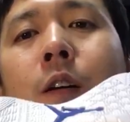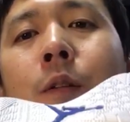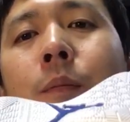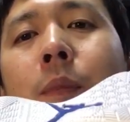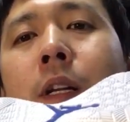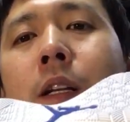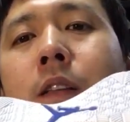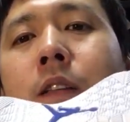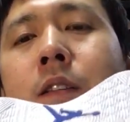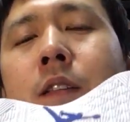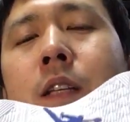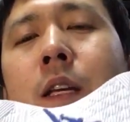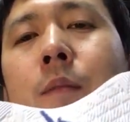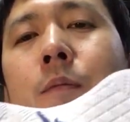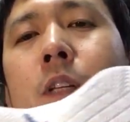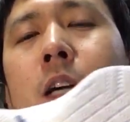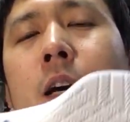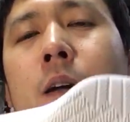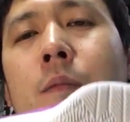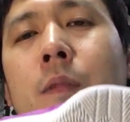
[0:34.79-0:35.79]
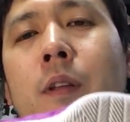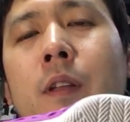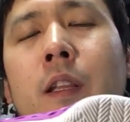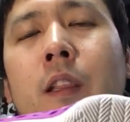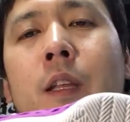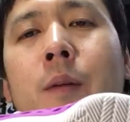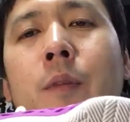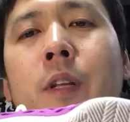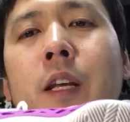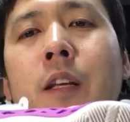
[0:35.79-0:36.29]
but at the same time, it
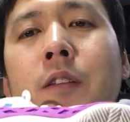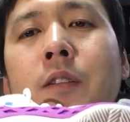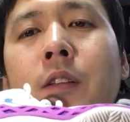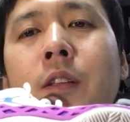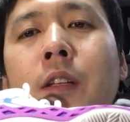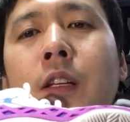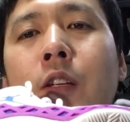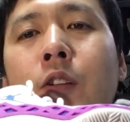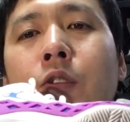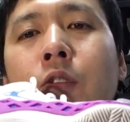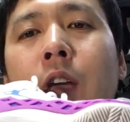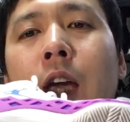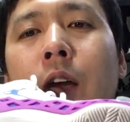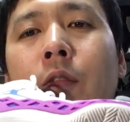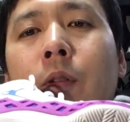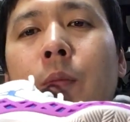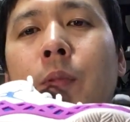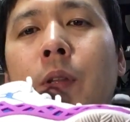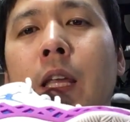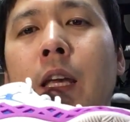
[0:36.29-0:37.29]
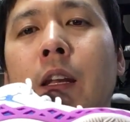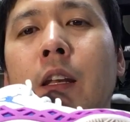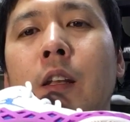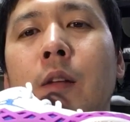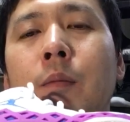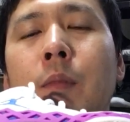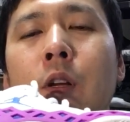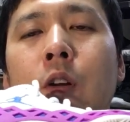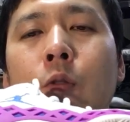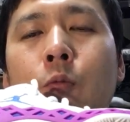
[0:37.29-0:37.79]
eliminates the need to have a plate in the
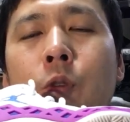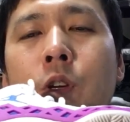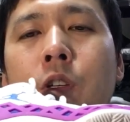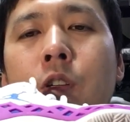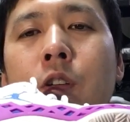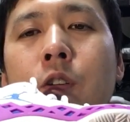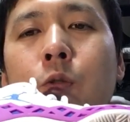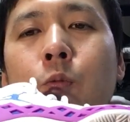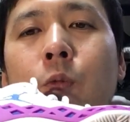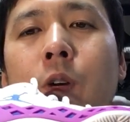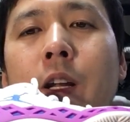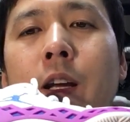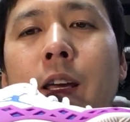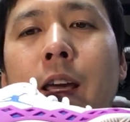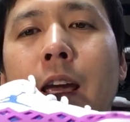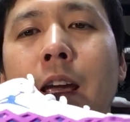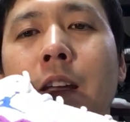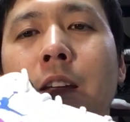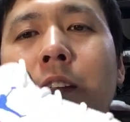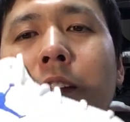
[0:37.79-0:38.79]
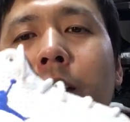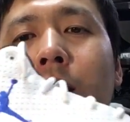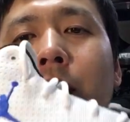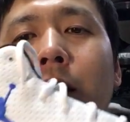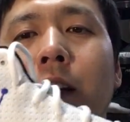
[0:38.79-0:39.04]
middle, which is what I hate.